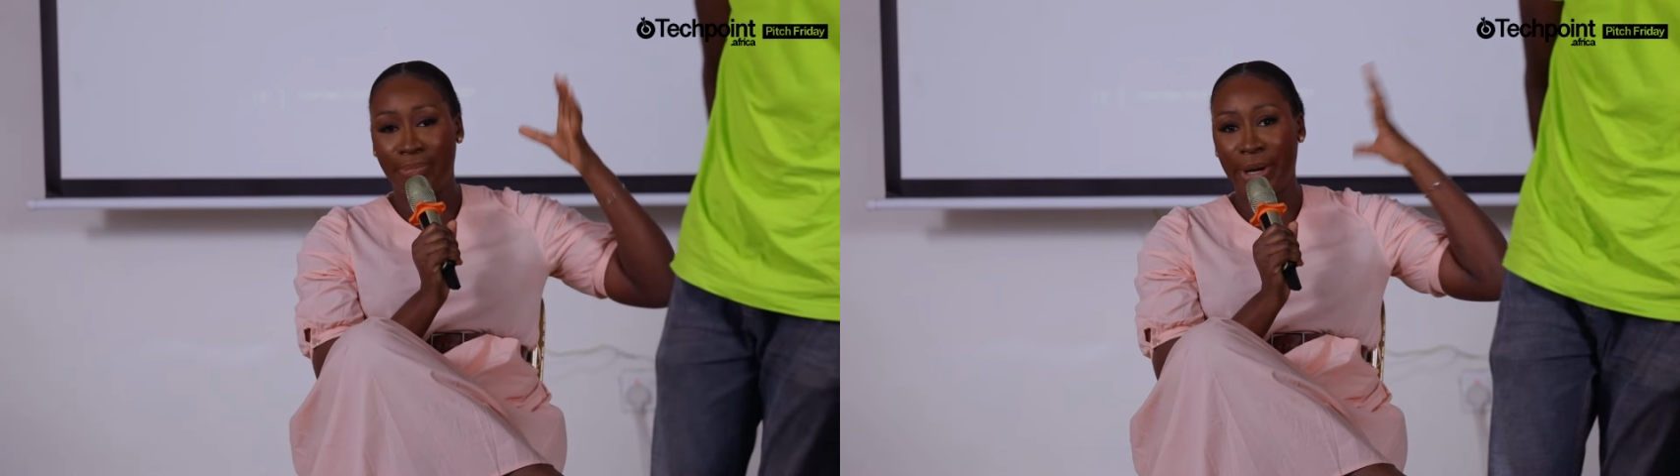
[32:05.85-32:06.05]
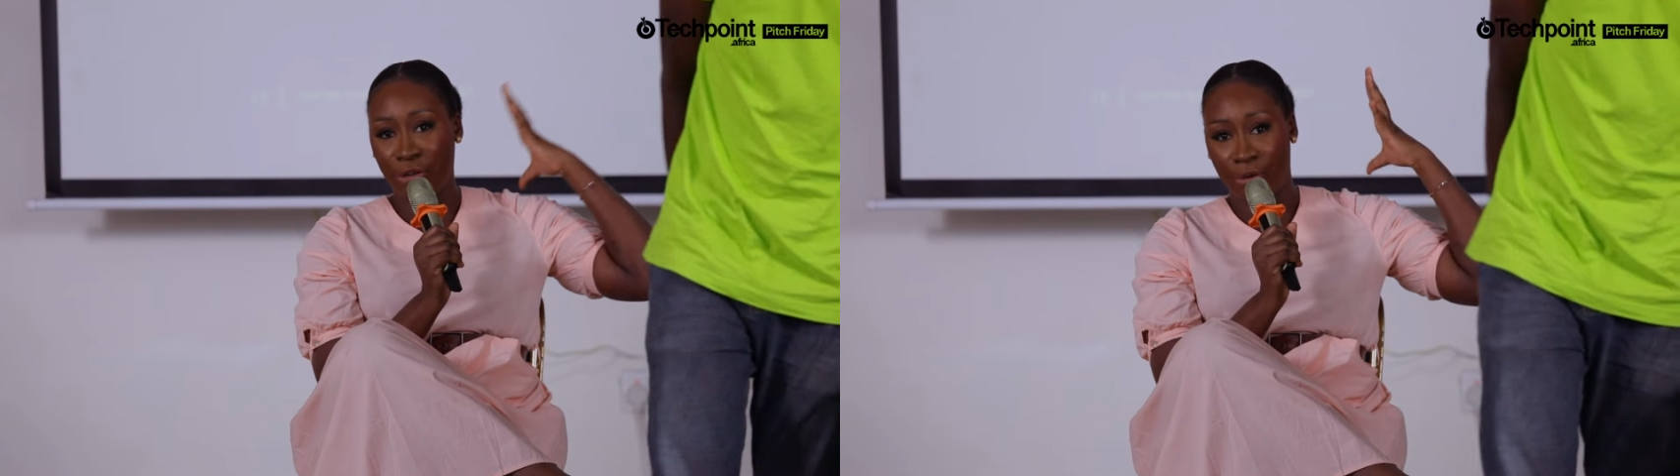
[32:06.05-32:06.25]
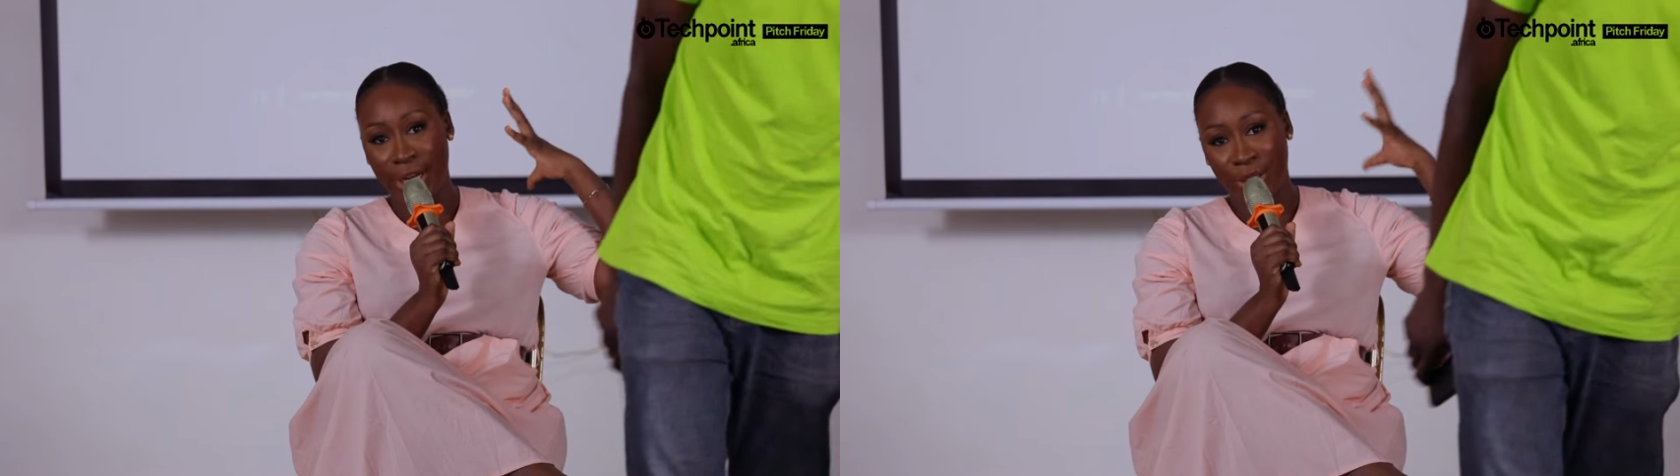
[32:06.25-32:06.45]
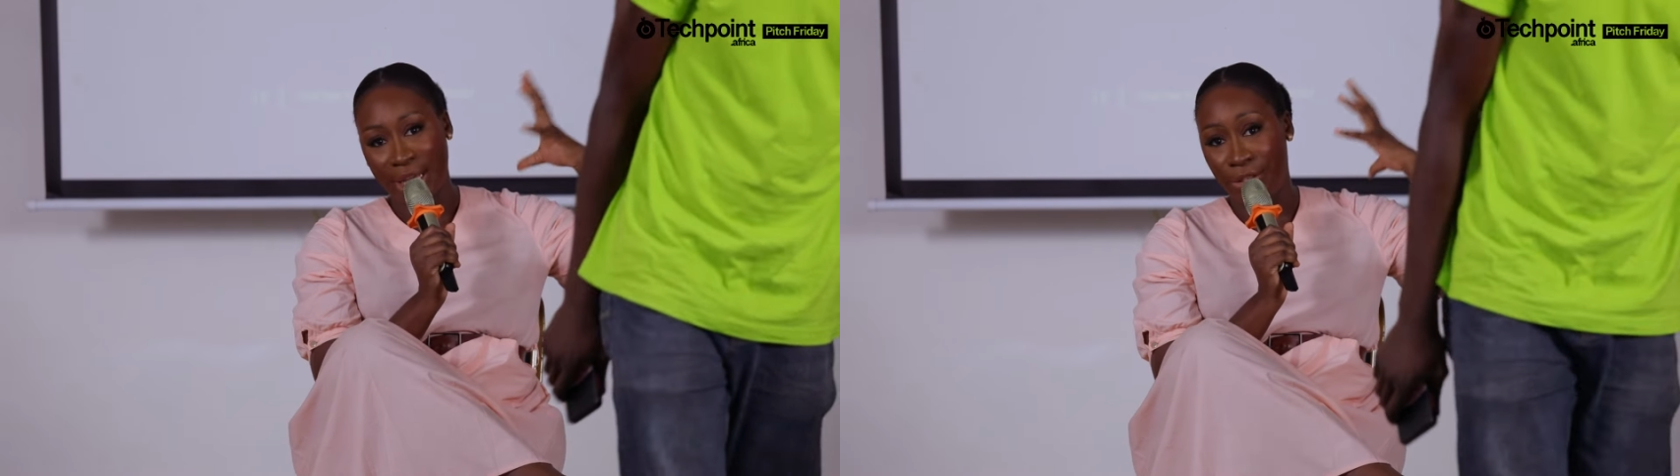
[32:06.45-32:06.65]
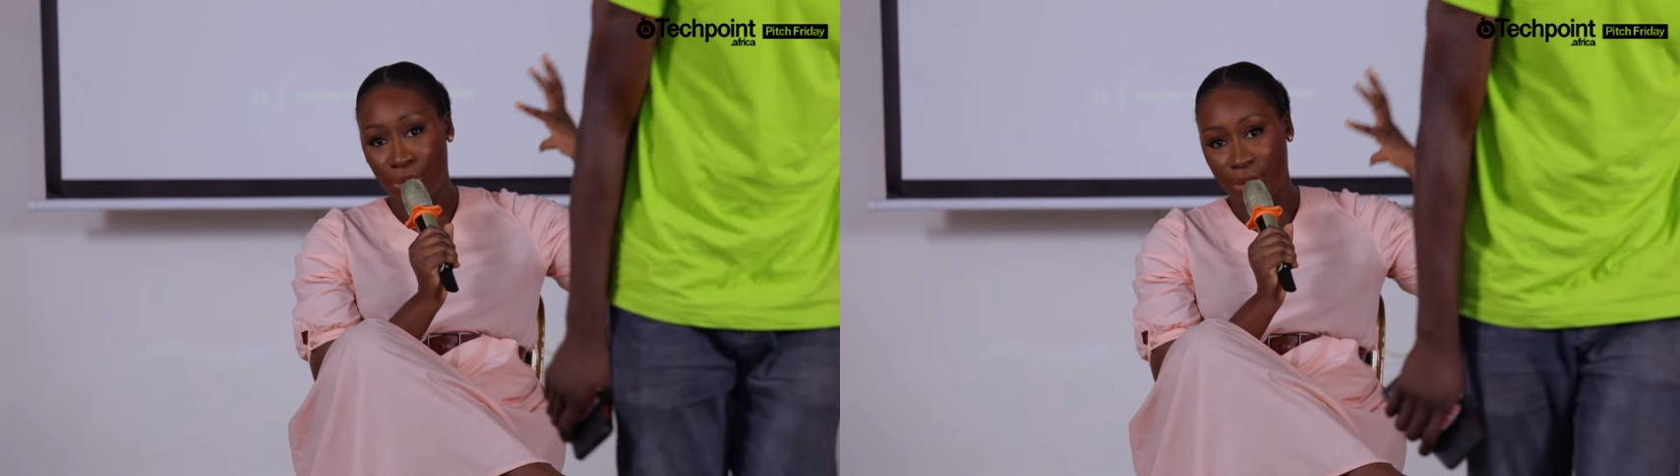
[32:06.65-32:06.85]
that back of your mind.
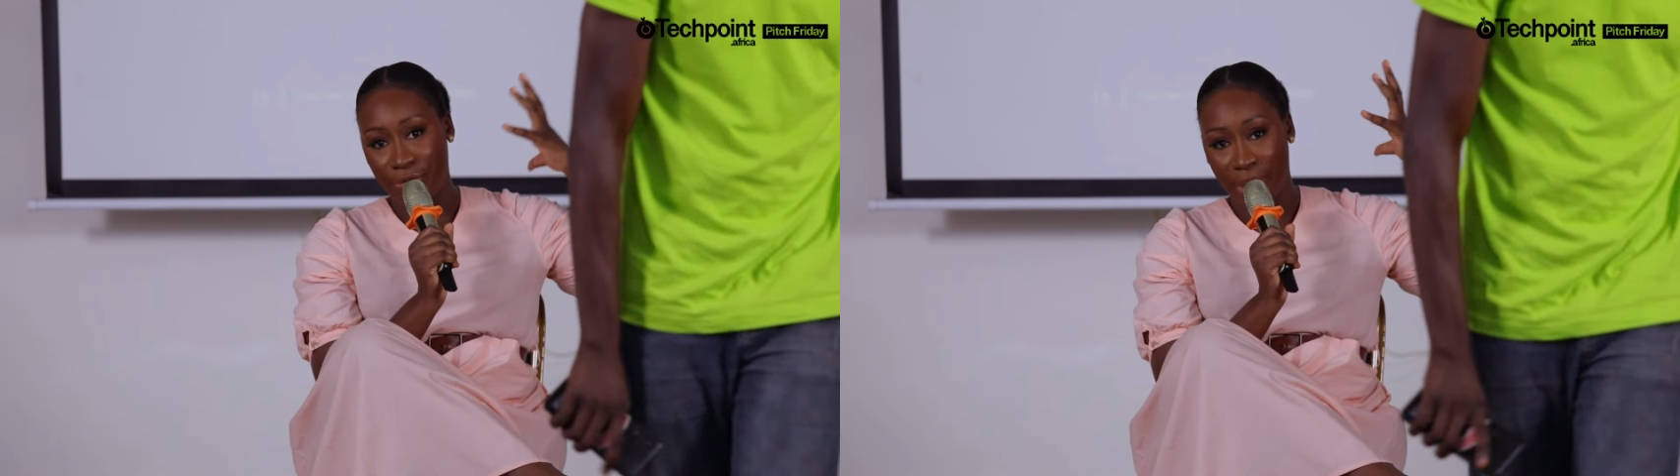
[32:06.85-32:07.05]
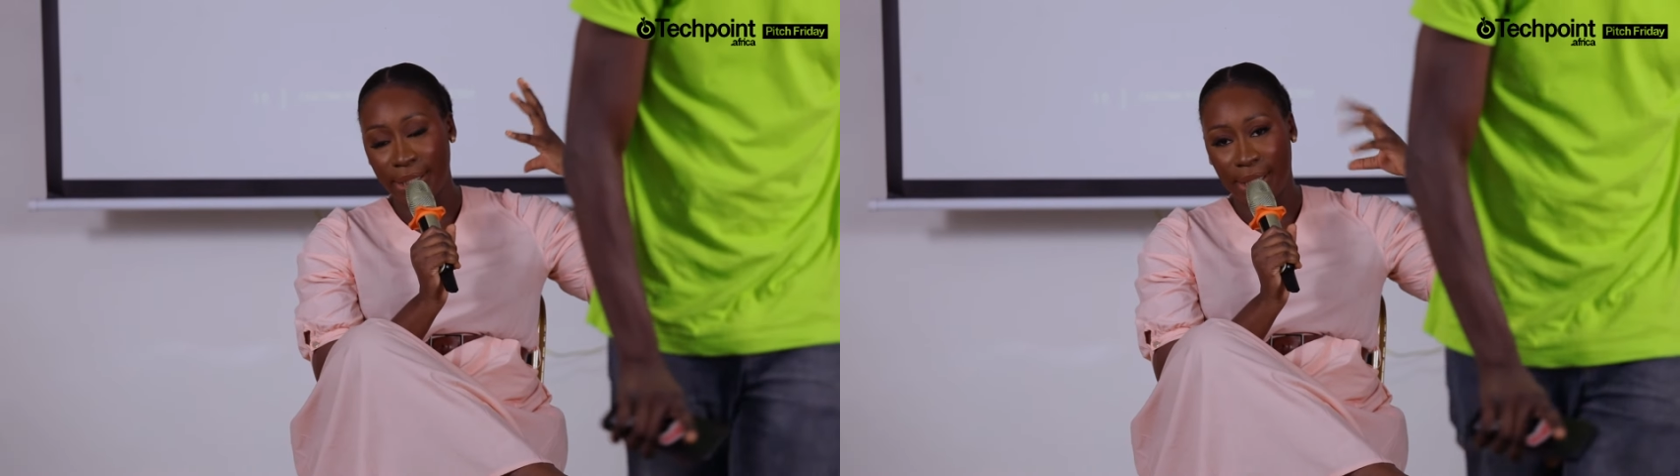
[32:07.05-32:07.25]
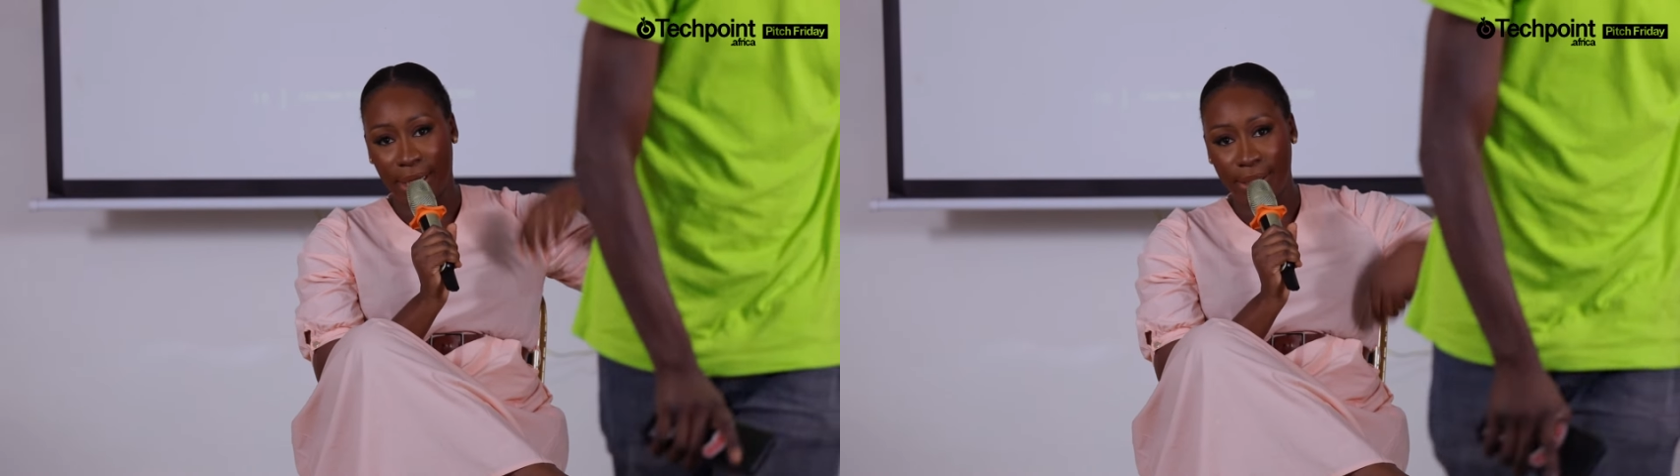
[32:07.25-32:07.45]
Just a thought, right?